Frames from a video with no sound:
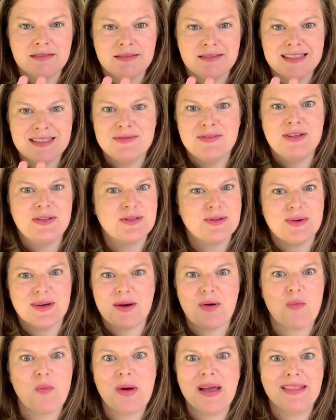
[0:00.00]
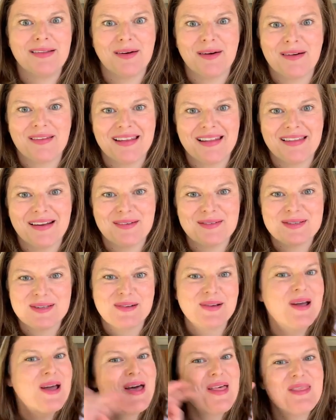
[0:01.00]
this video is going on way longer than I thought it was going
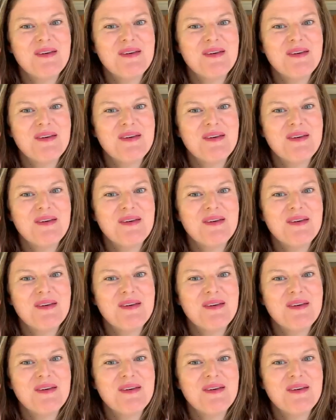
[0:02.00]
to.